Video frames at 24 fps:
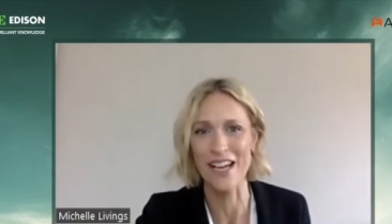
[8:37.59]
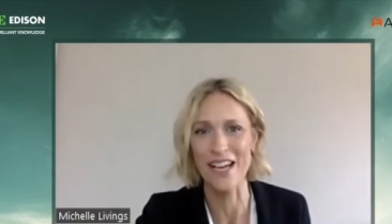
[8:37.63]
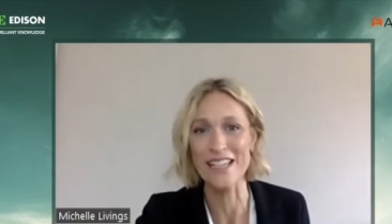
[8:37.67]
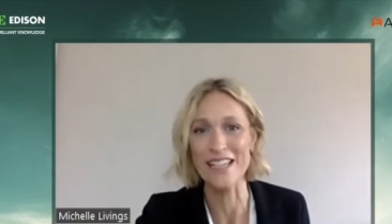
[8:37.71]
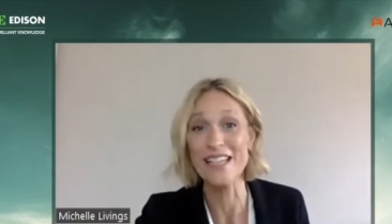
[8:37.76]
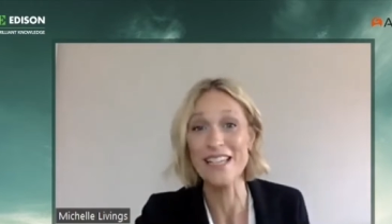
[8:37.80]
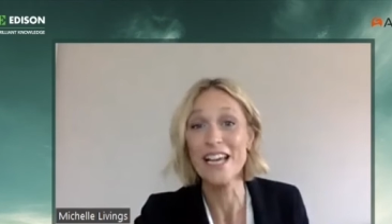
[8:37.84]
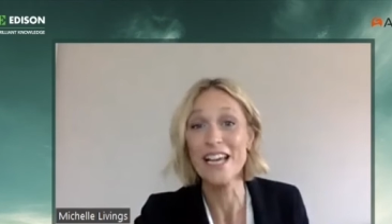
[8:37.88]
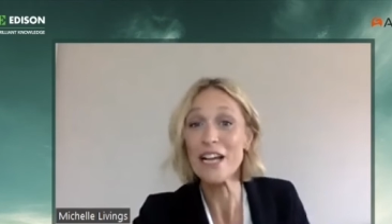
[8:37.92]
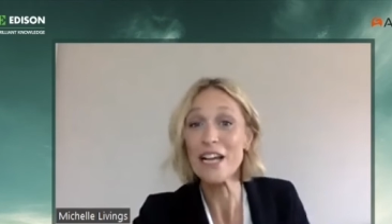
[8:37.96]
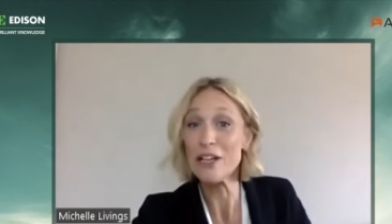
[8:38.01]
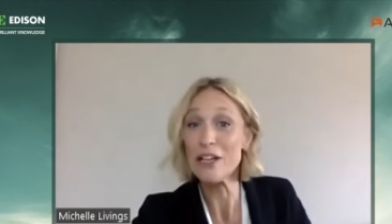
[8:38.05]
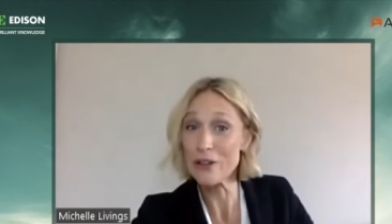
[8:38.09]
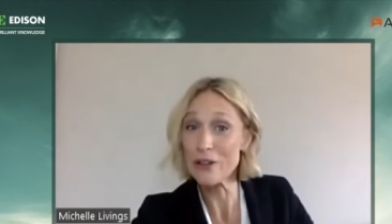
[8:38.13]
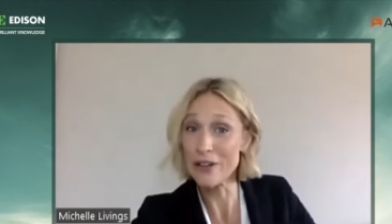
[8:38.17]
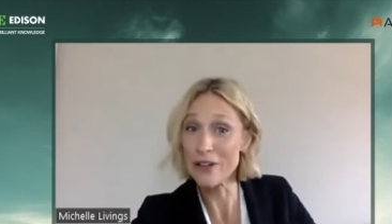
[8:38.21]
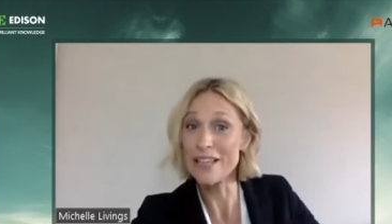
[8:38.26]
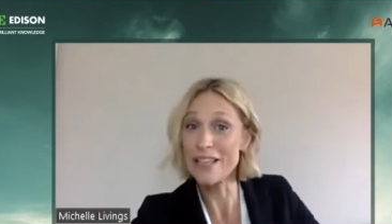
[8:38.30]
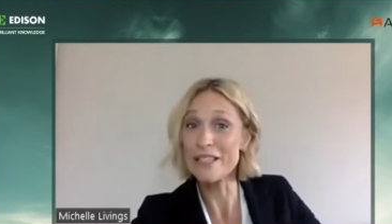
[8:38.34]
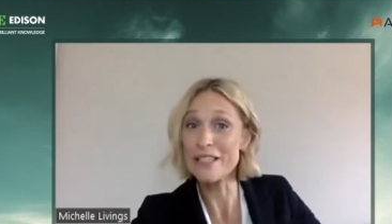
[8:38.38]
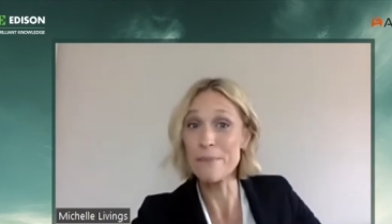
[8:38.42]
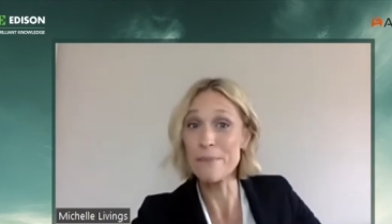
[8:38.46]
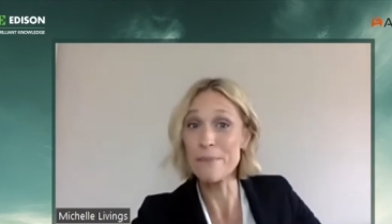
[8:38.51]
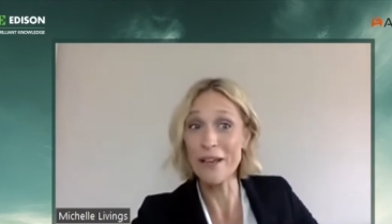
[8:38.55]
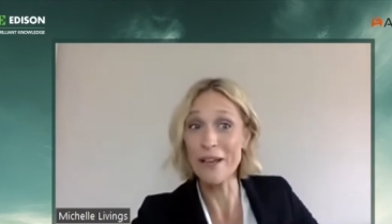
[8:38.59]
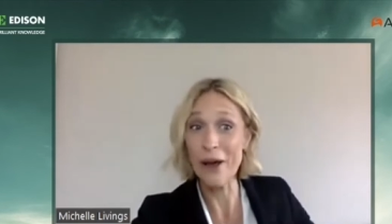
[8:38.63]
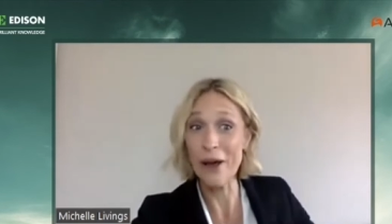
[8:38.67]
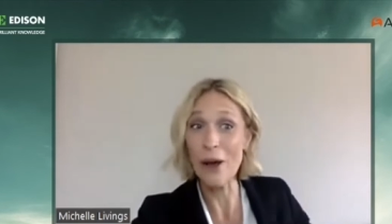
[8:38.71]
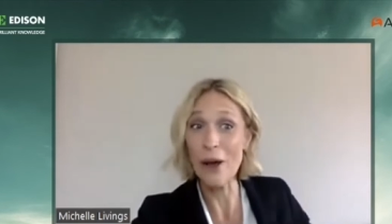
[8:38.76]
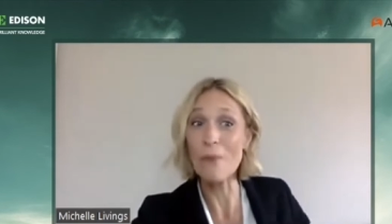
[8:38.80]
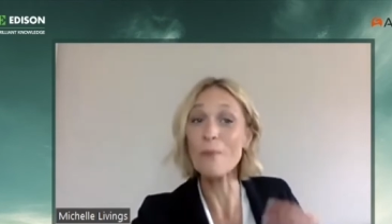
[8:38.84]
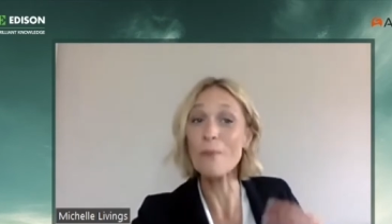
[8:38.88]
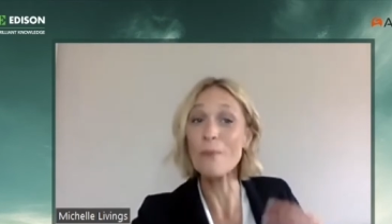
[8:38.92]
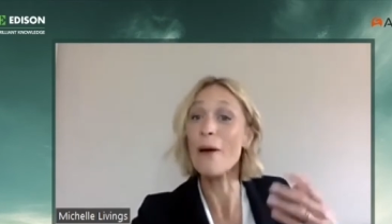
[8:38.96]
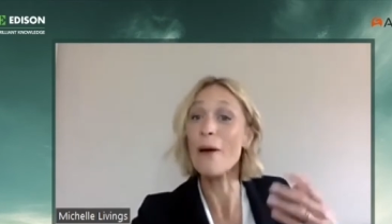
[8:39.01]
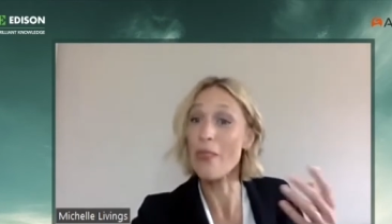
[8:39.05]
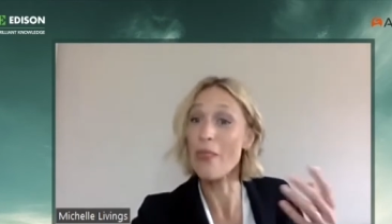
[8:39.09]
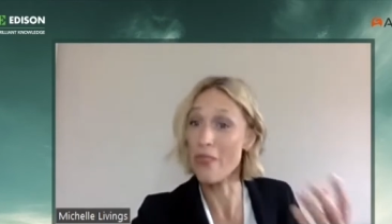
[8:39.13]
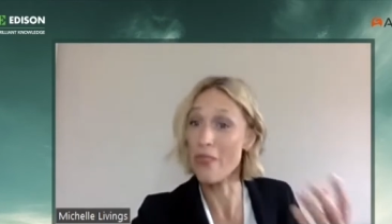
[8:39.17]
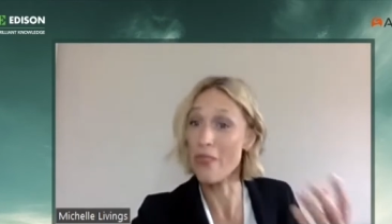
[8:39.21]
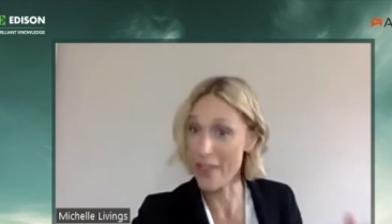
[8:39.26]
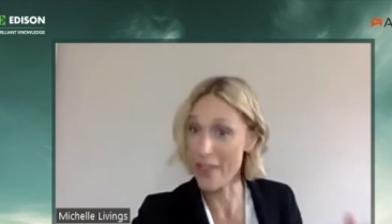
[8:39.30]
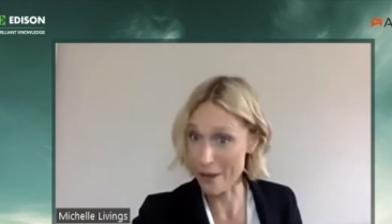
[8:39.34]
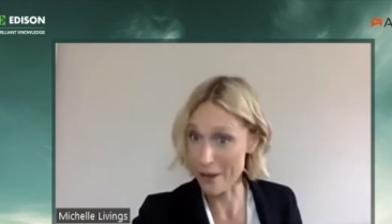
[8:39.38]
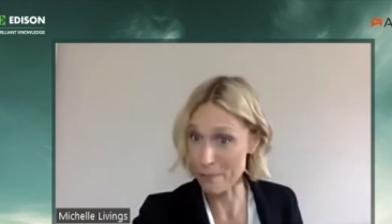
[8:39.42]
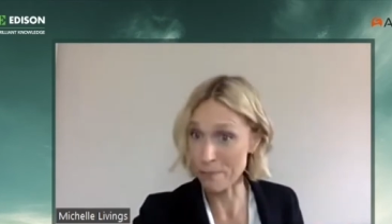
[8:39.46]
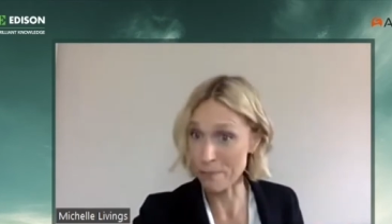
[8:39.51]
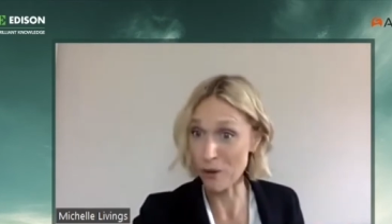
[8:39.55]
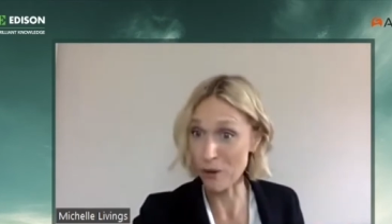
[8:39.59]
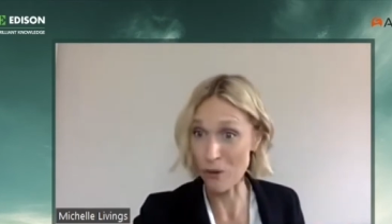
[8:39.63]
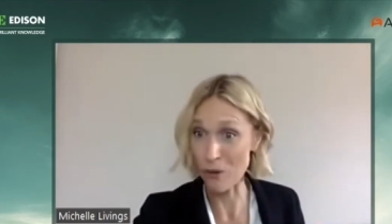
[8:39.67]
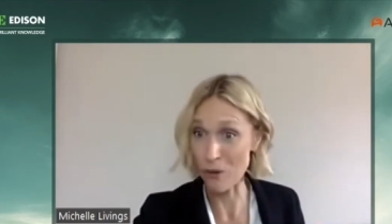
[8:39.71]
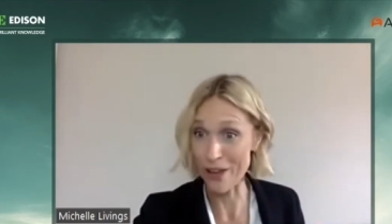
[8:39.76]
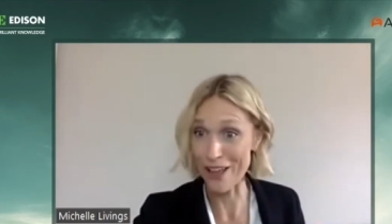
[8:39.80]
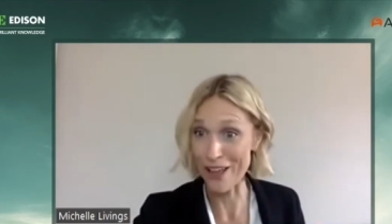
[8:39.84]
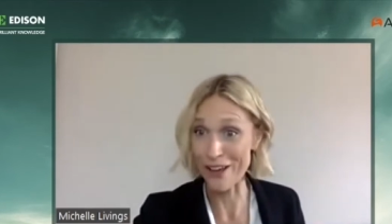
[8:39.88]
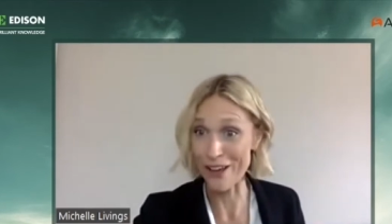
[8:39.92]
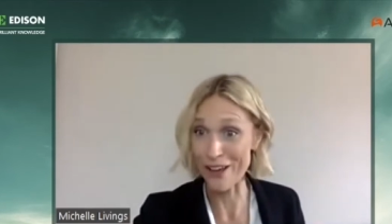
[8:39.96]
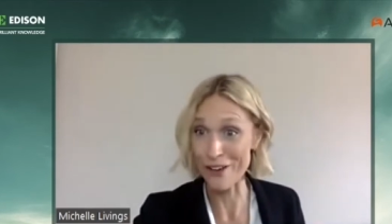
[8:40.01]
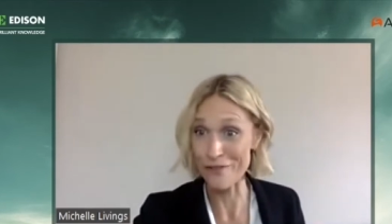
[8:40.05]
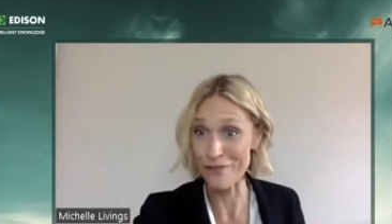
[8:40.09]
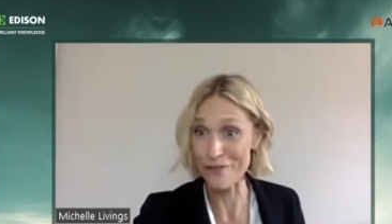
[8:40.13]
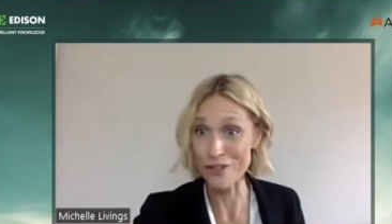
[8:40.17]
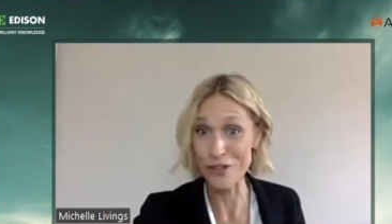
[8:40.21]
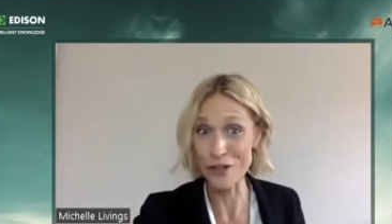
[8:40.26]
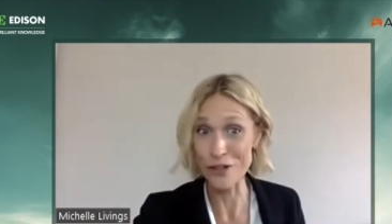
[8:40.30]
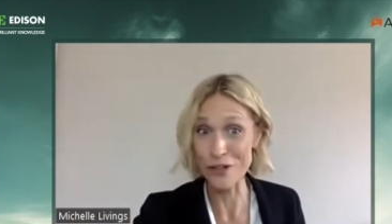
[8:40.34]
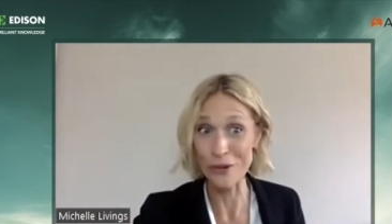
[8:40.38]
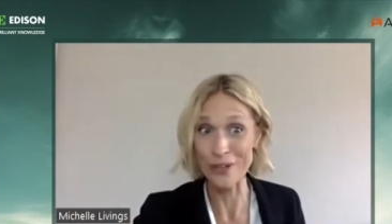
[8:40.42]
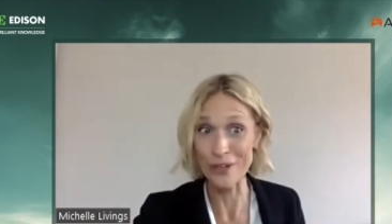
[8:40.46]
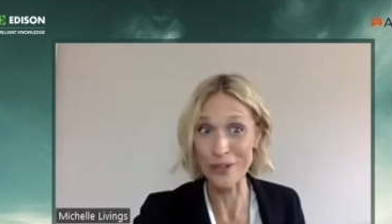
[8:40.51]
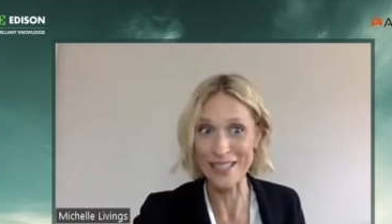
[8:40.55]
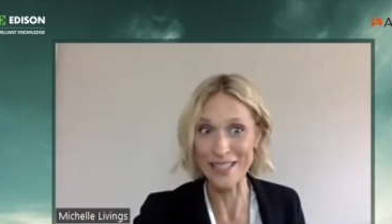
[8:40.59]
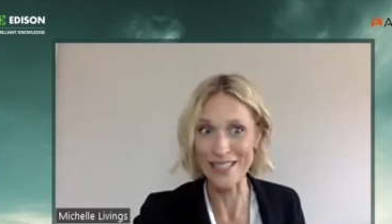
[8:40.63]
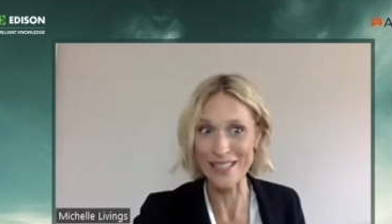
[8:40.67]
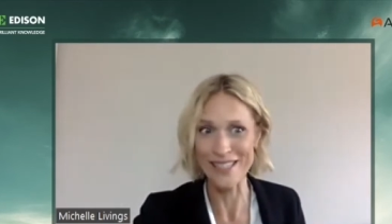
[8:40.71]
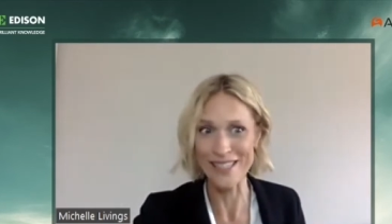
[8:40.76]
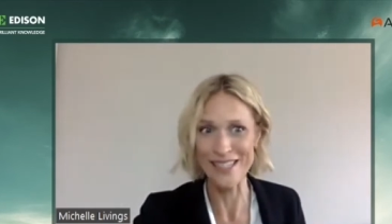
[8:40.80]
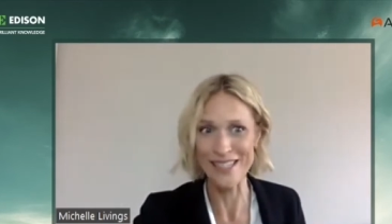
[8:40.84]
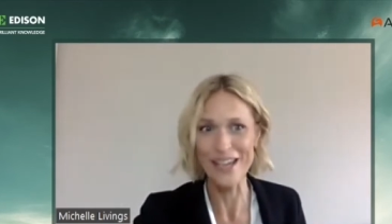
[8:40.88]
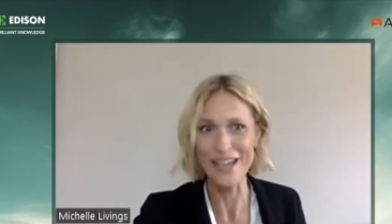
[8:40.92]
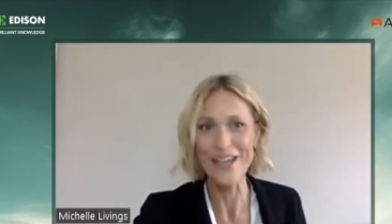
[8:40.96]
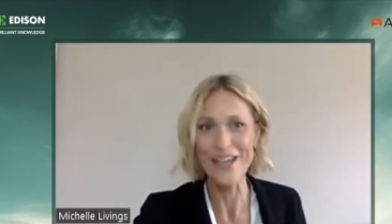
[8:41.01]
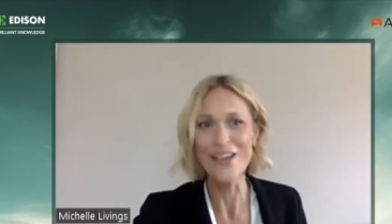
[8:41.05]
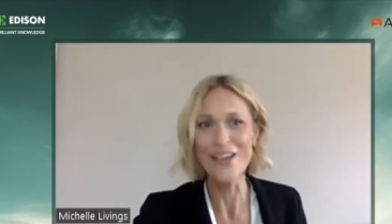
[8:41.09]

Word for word: it's looking to become the employer of choice.